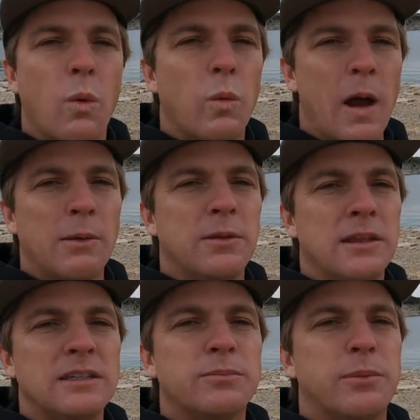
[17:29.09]
why would
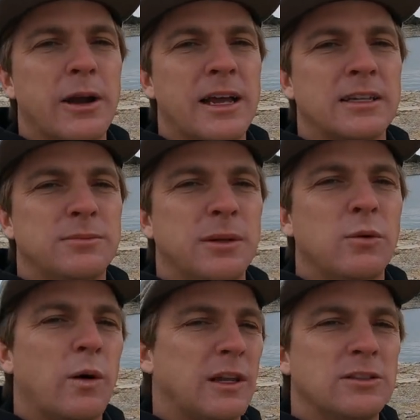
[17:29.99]
these brands be
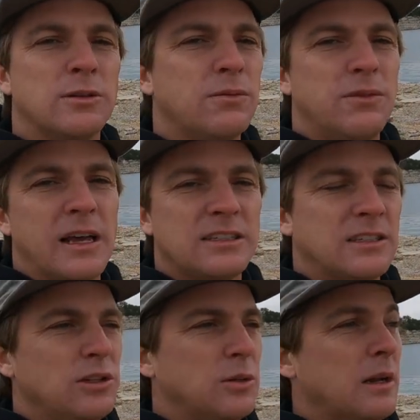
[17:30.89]
wanting to invest in you?